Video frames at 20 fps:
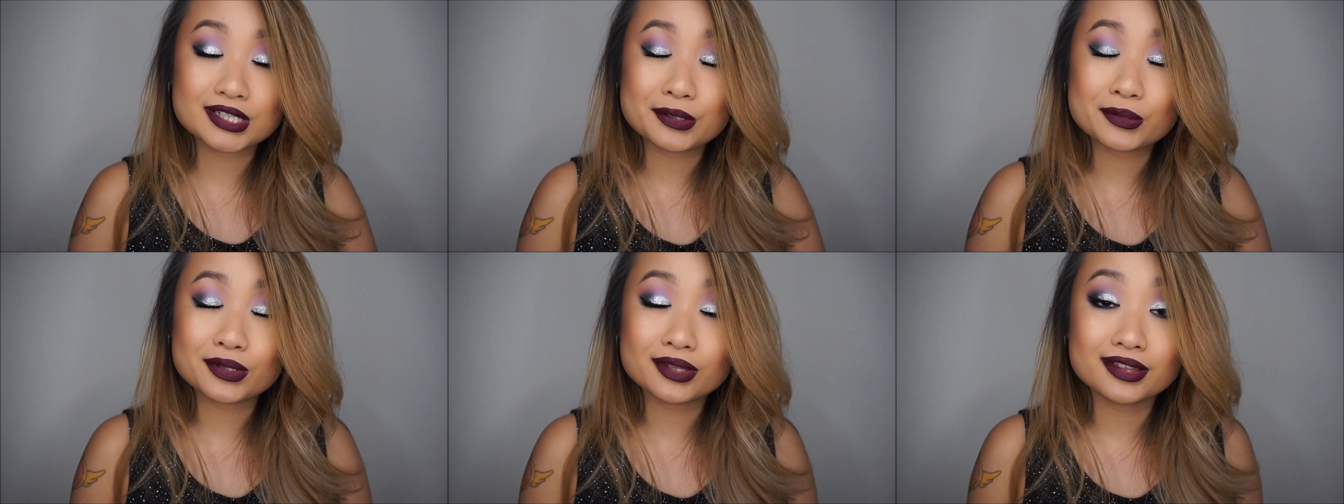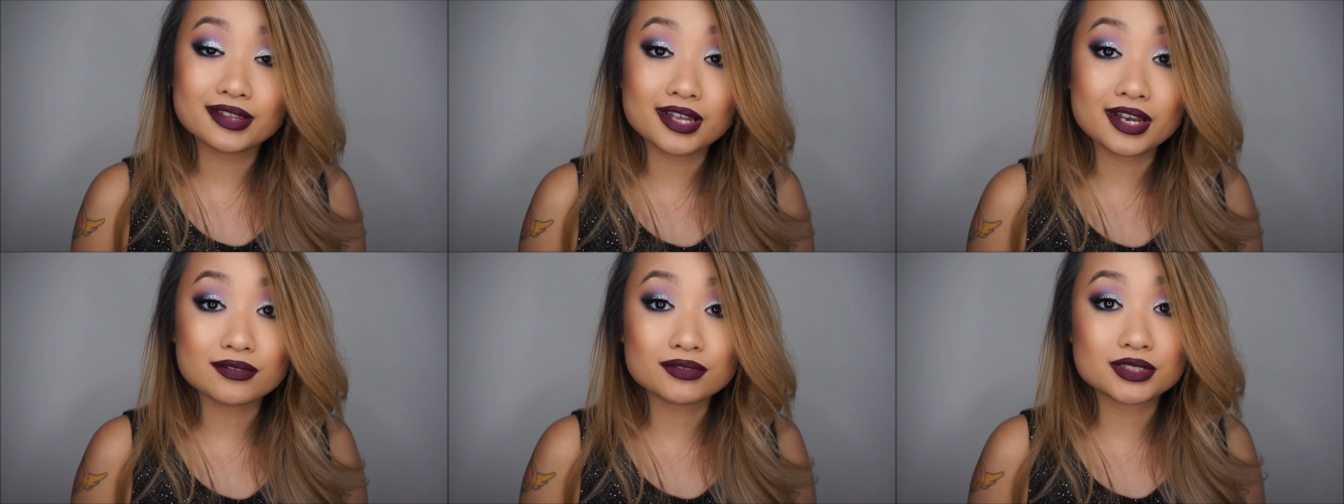I would
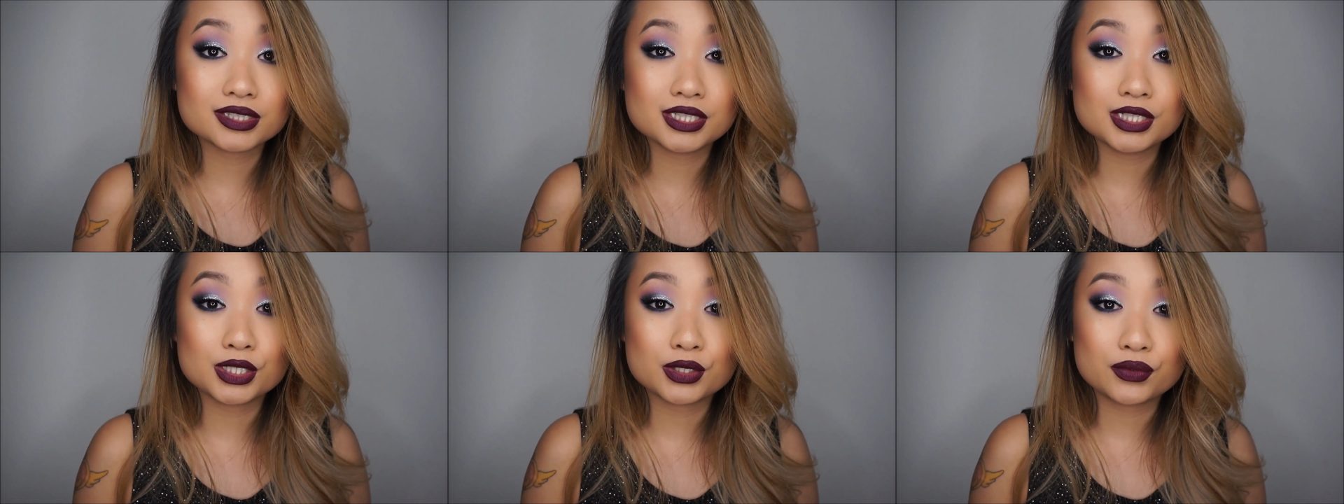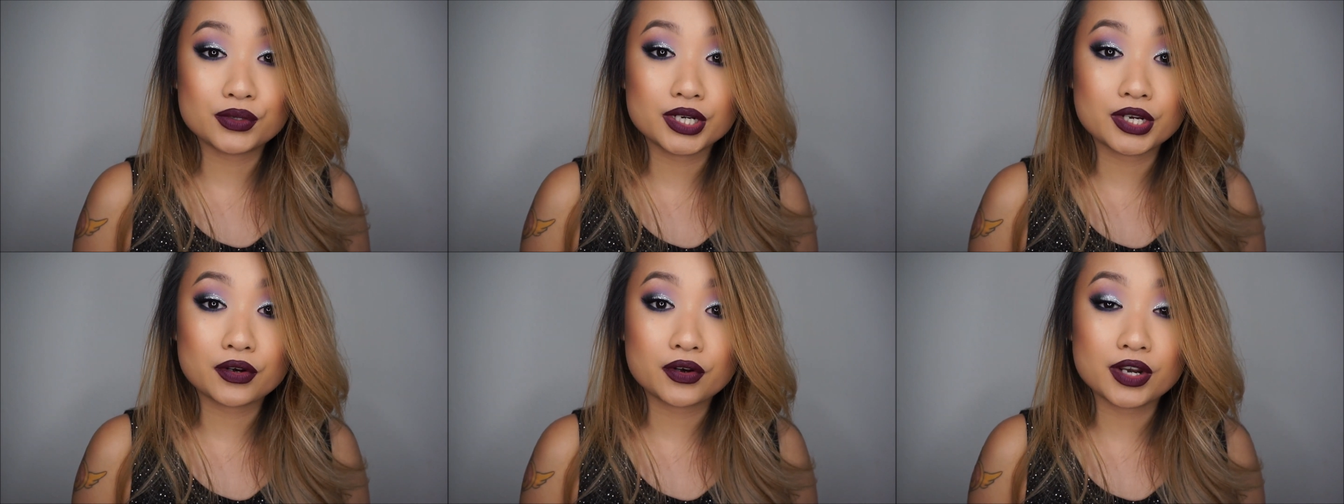love to see your
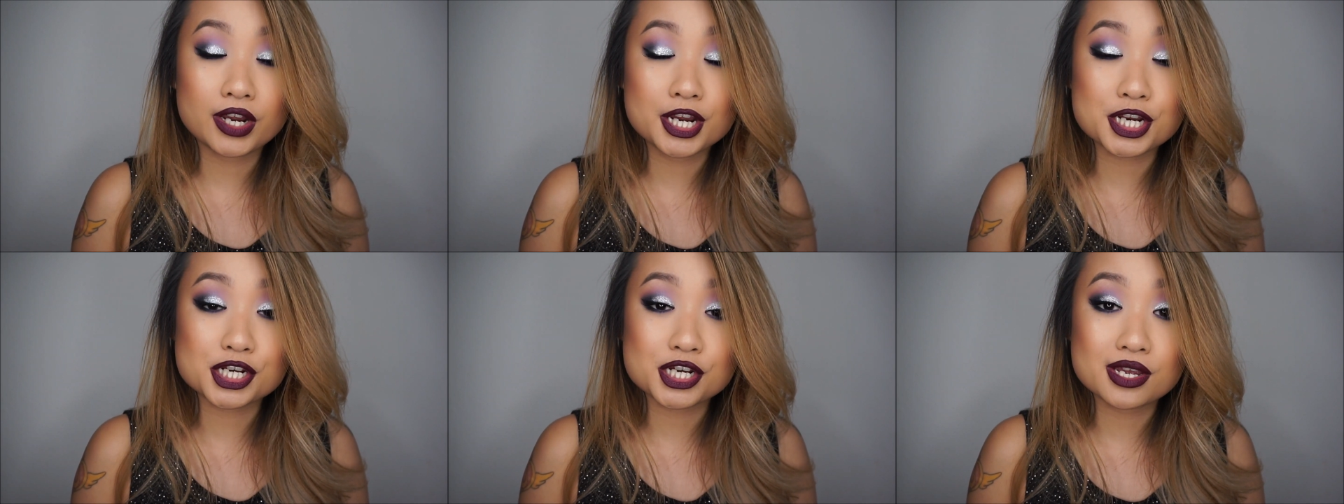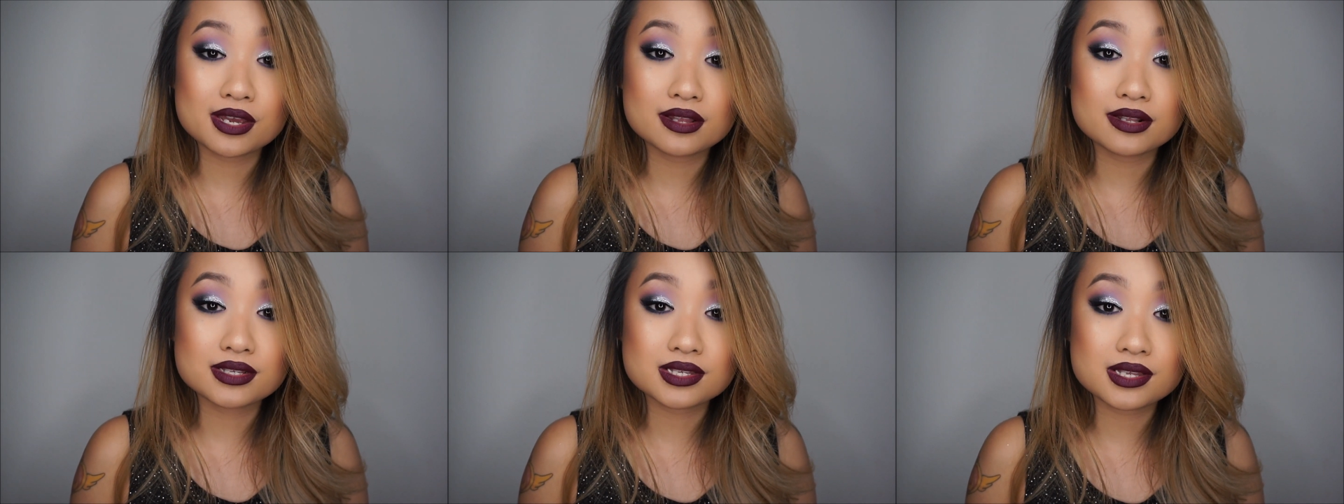
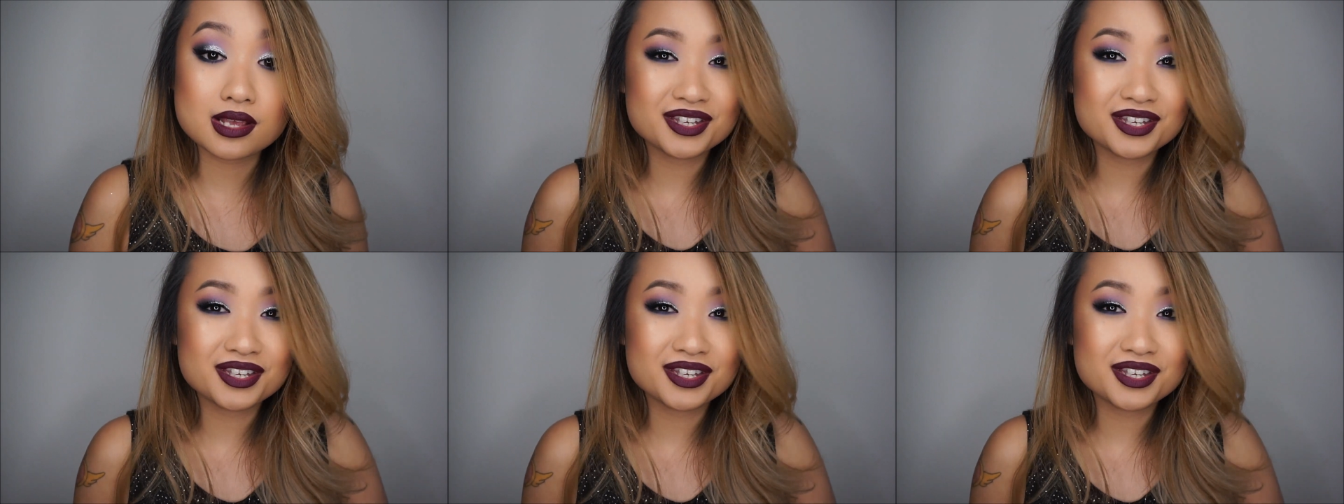recreations.